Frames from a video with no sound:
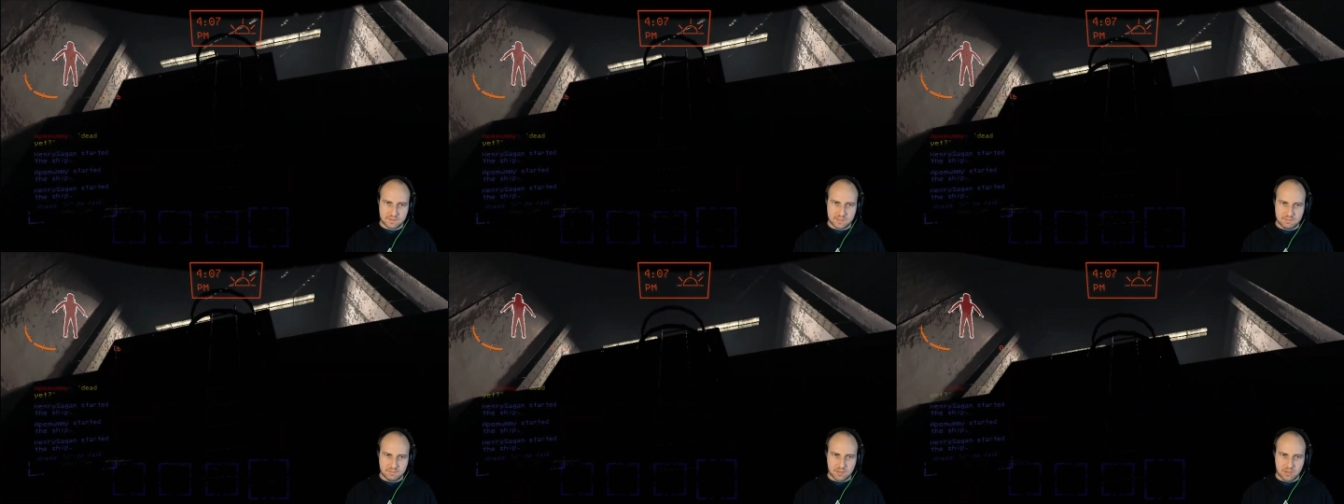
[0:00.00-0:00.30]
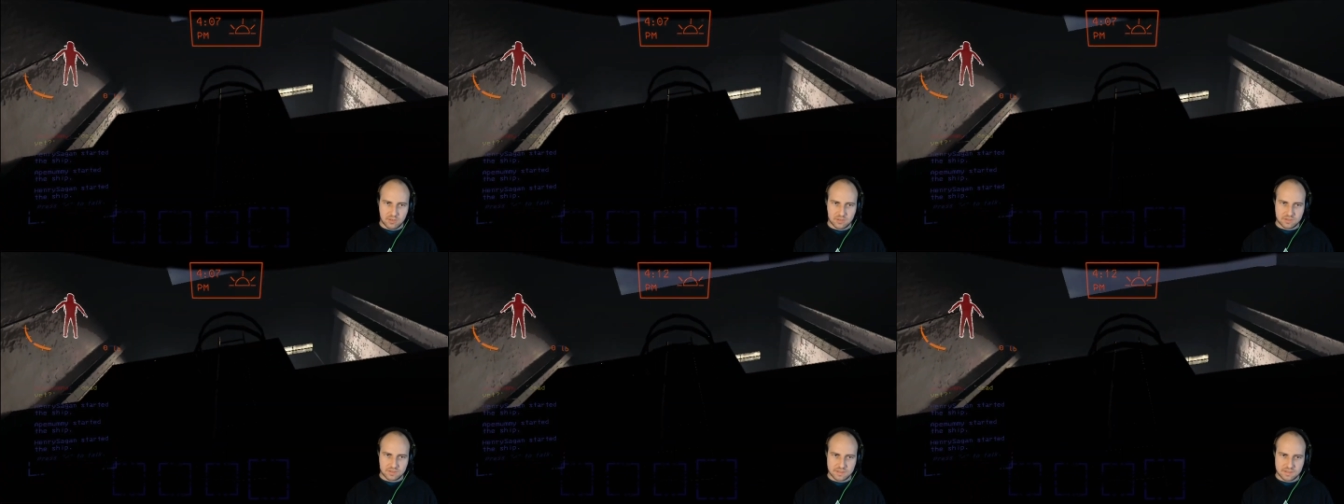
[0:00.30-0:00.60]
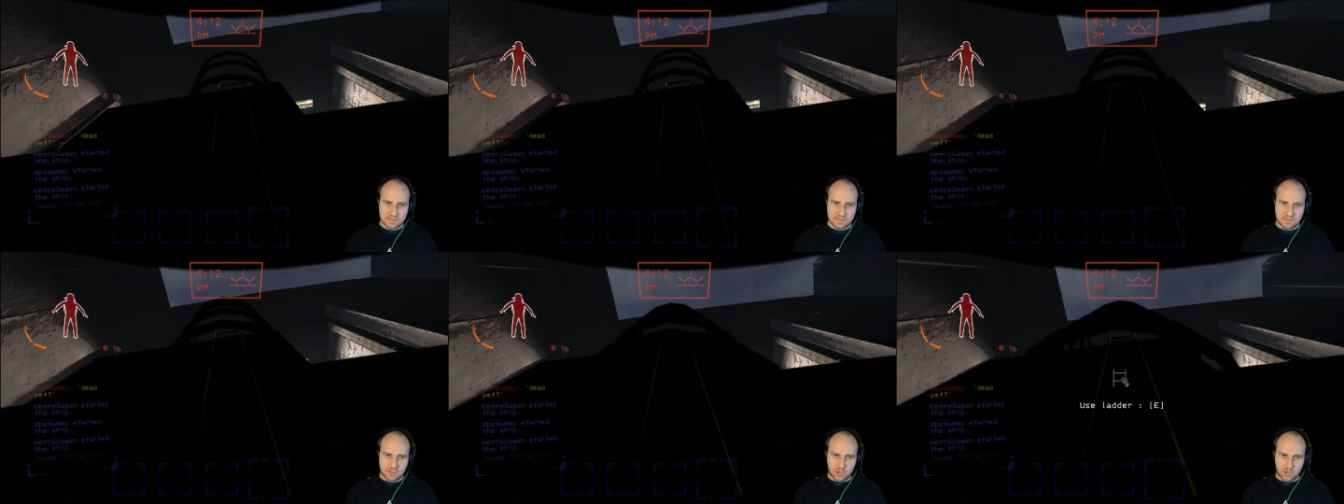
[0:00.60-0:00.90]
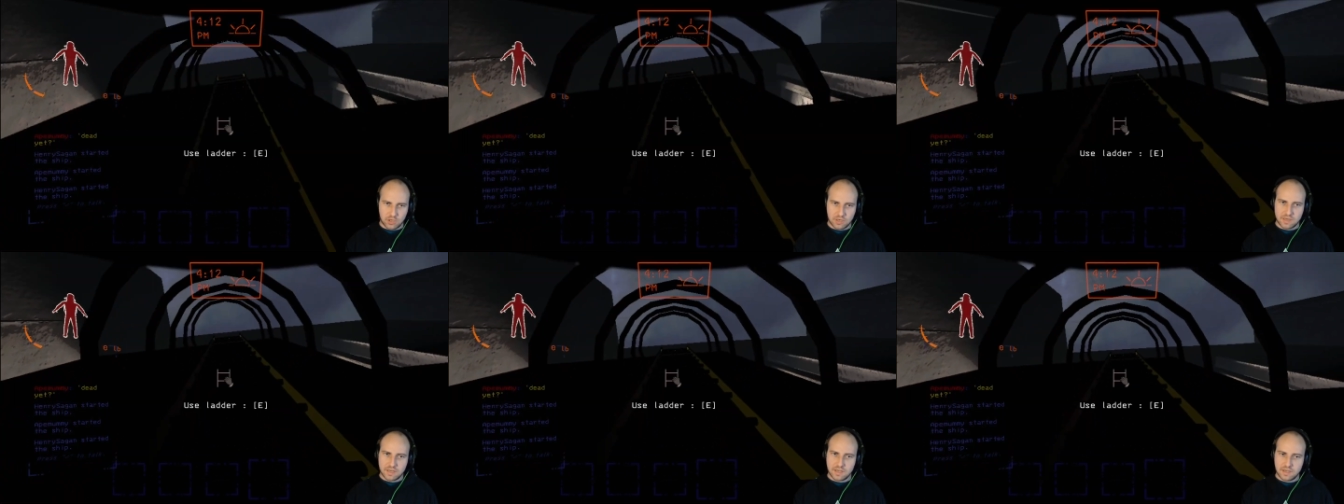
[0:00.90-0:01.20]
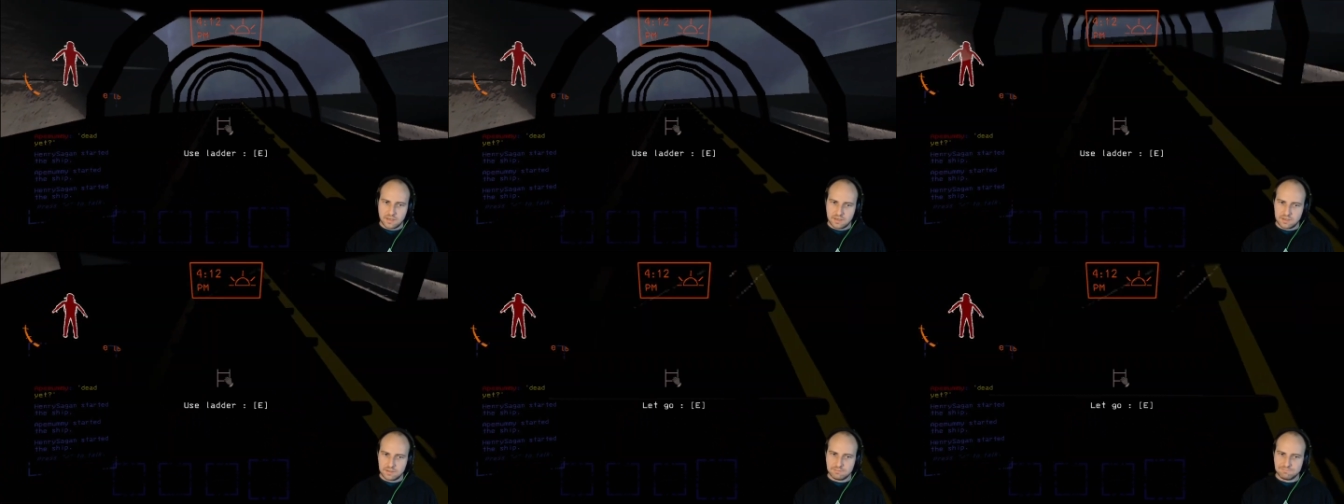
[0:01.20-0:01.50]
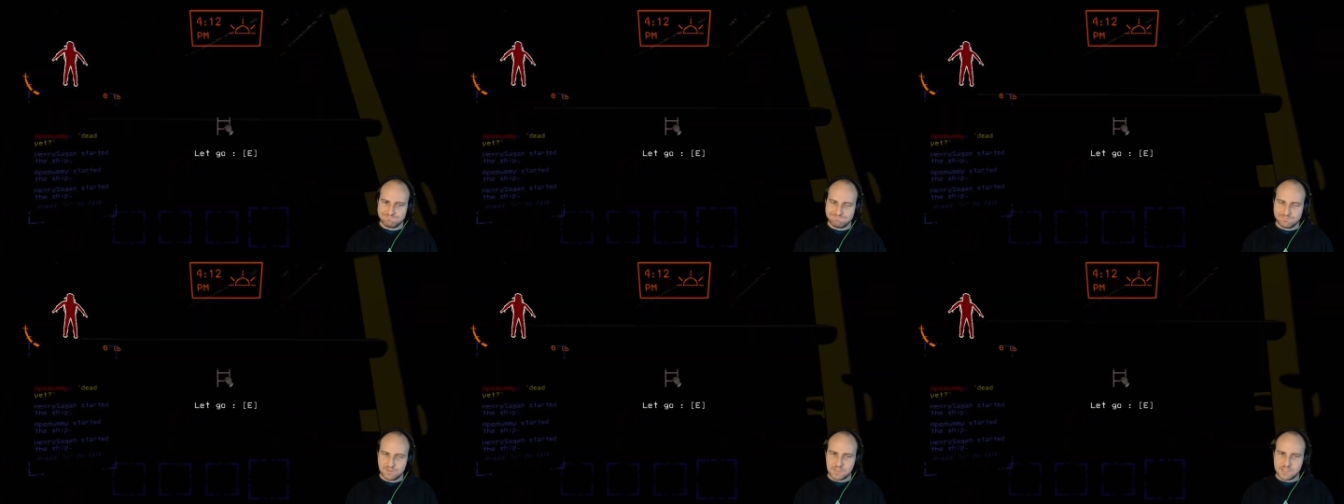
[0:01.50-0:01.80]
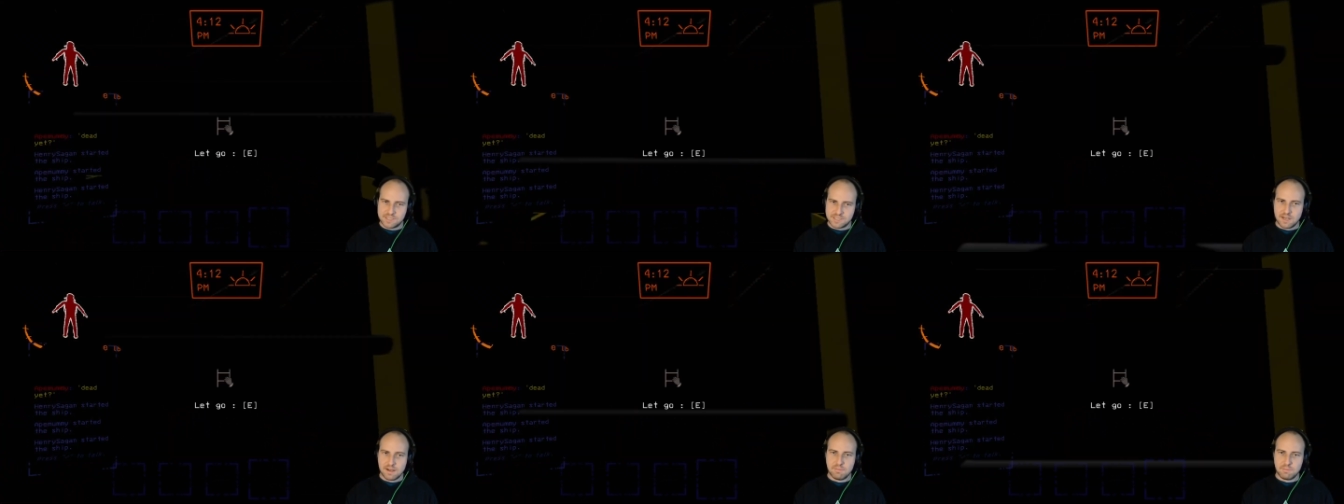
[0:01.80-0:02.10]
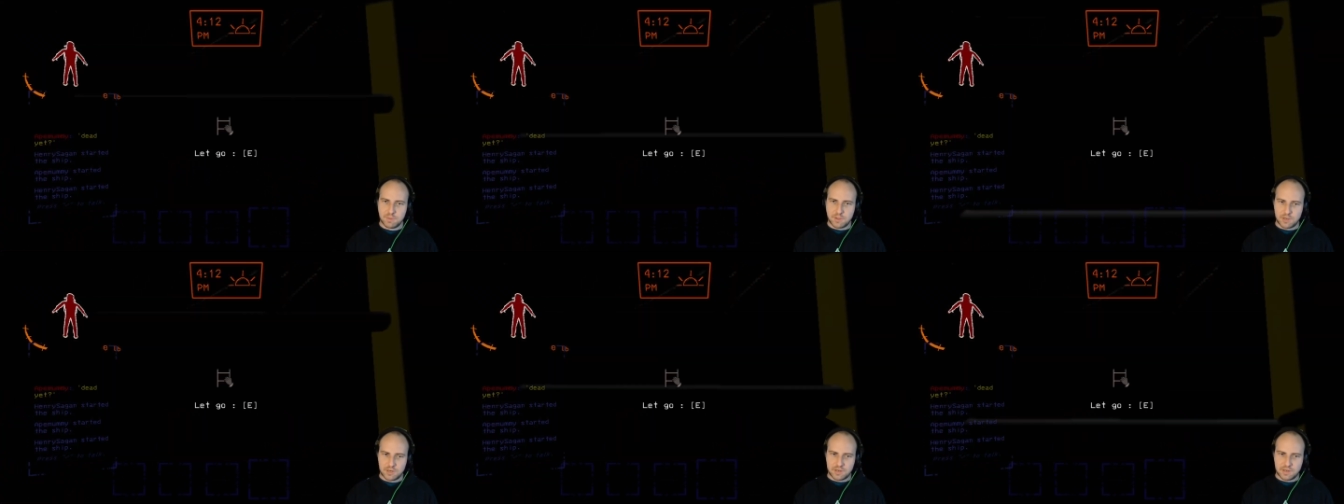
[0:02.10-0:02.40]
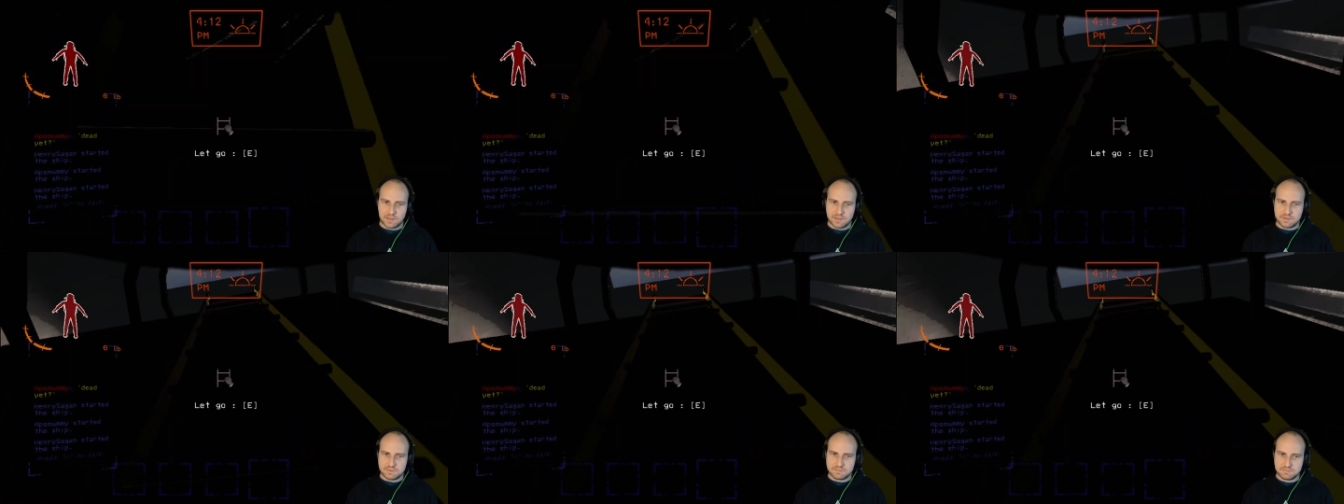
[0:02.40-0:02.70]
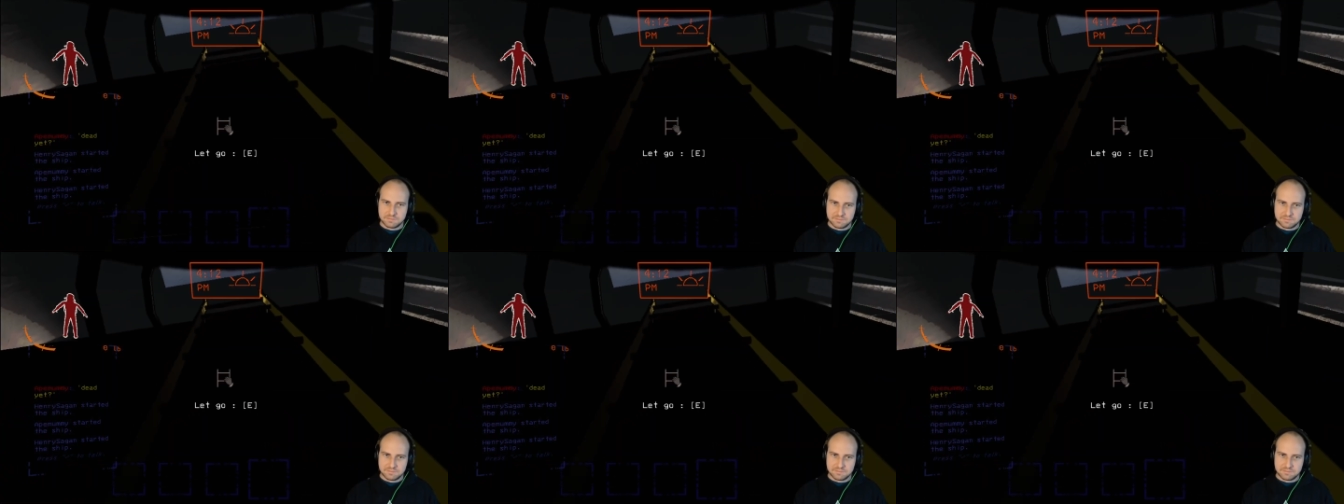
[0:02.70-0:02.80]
demonologists. You're gonna, there's some that are gonna